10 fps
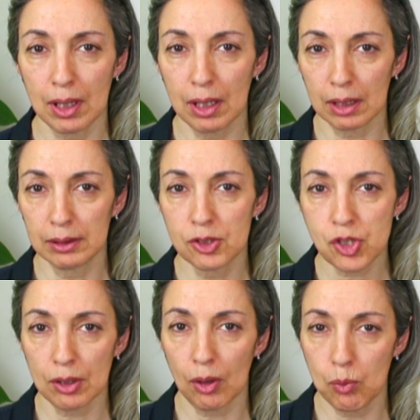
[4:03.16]
with a
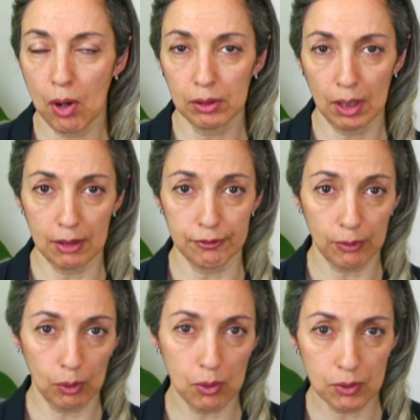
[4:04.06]
conditional 1
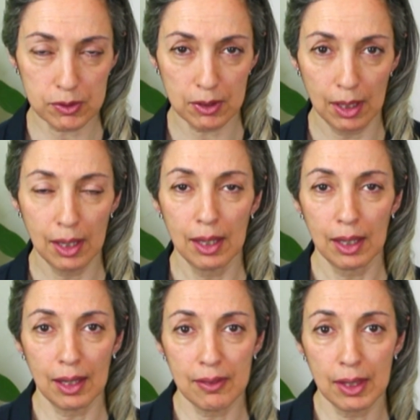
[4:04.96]
if clause
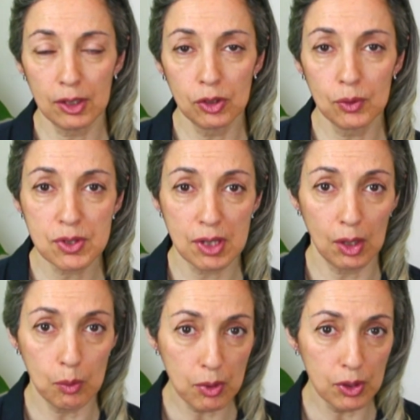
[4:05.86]
and then
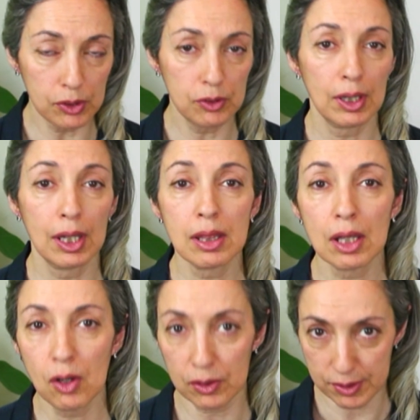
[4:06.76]
using would
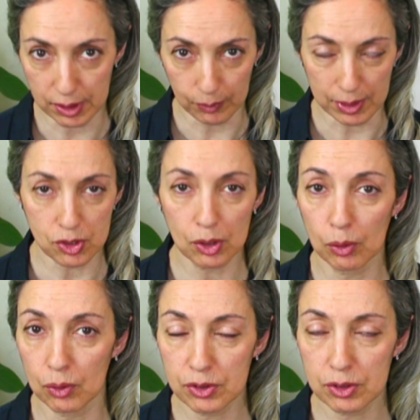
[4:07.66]
in the consequence
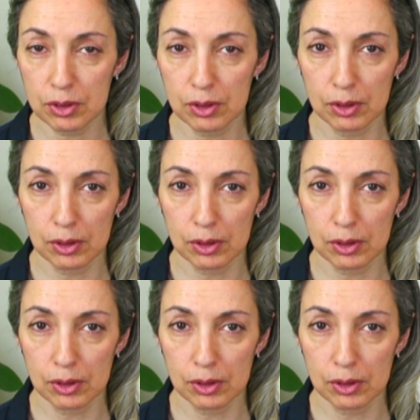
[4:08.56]
clause.